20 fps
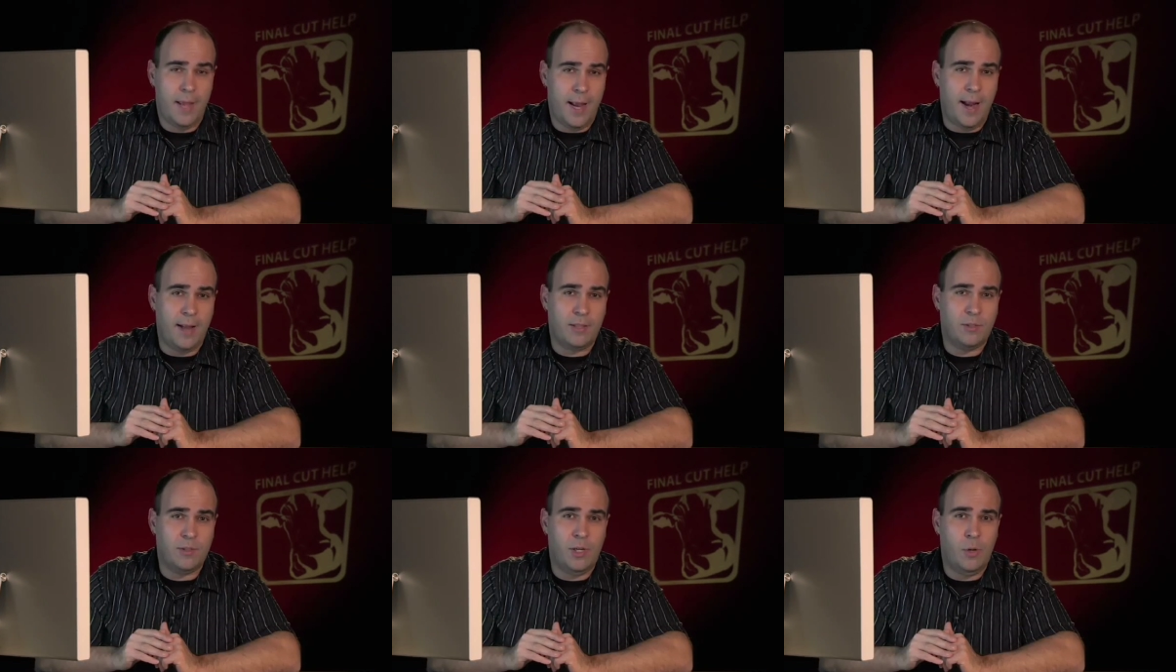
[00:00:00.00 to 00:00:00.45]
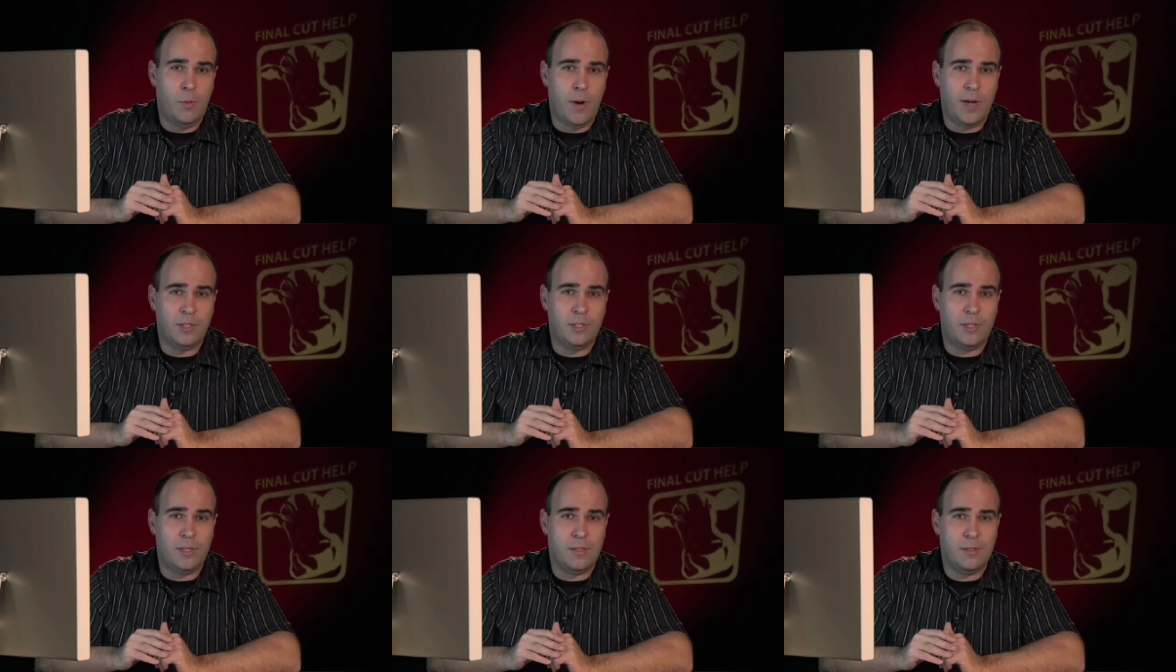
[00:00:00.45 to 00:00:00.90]
answering
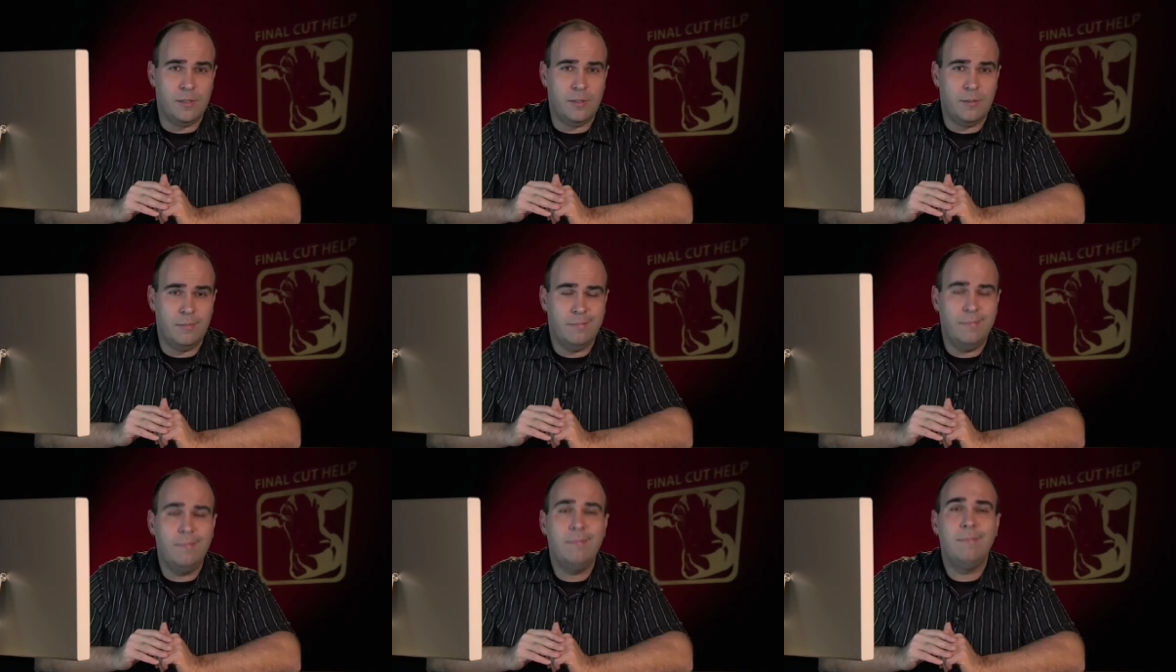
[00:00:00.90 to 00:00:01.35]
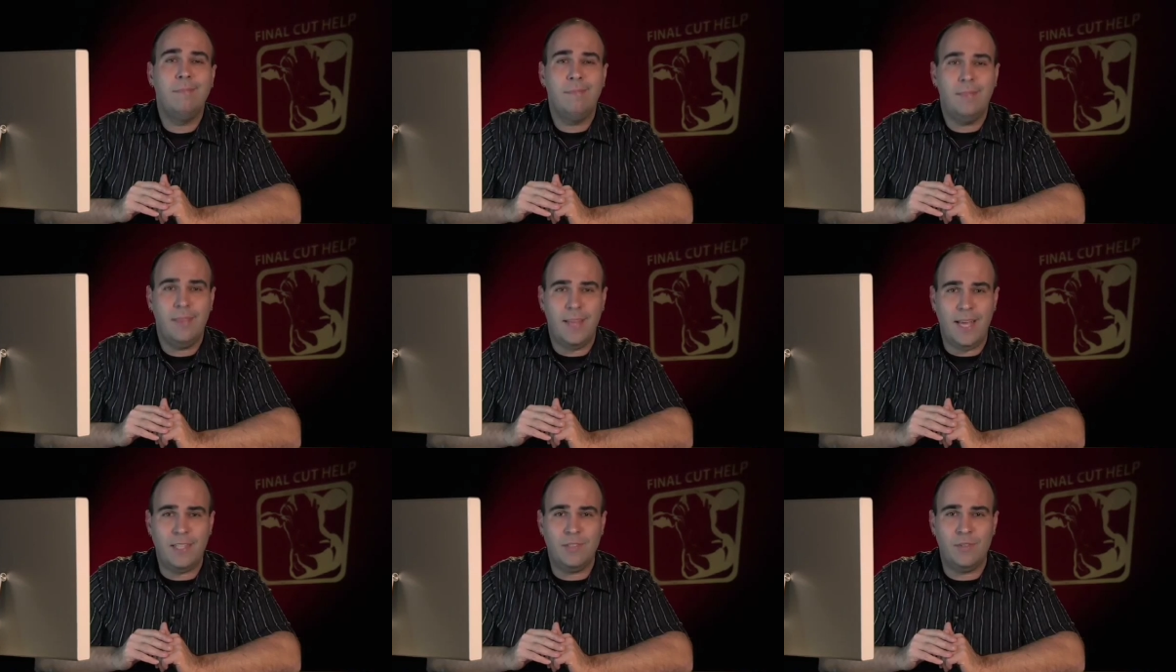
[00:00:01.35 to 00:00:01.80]
questions.
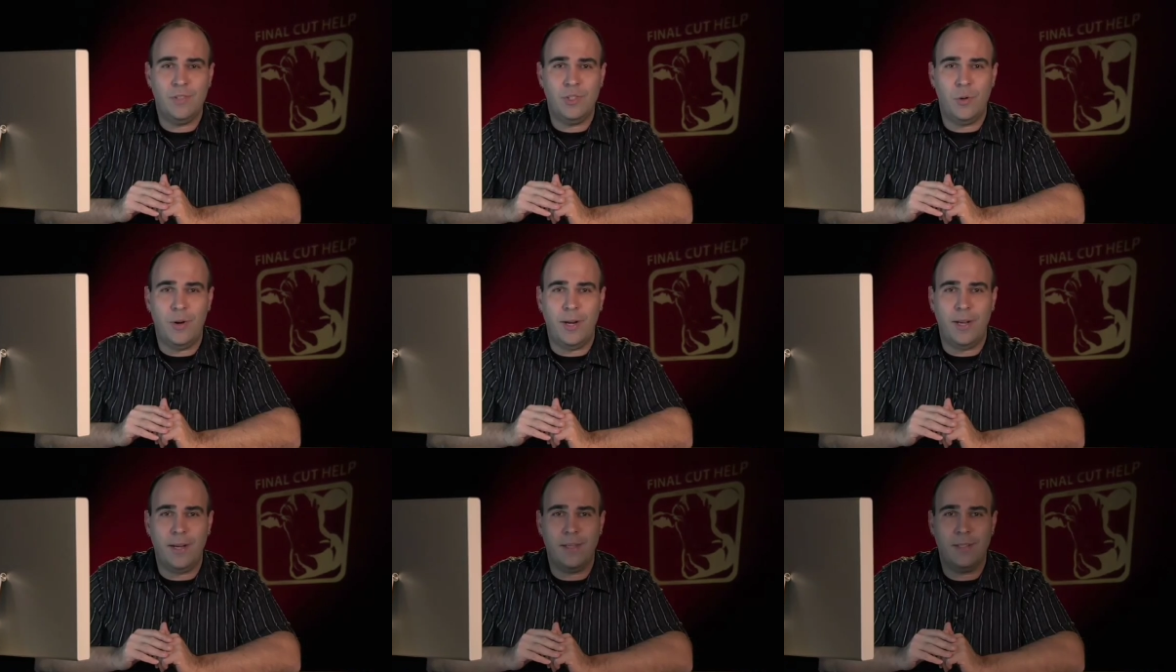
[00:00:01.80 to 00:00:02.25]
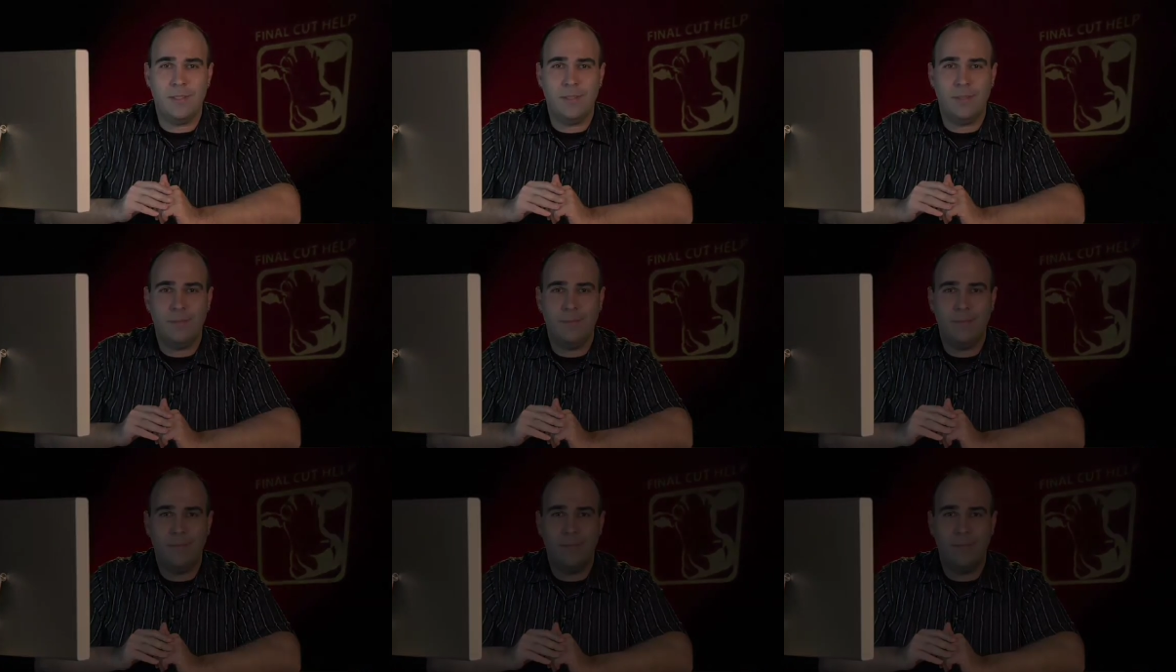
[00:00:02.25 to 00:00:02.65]
Thanks for joining us.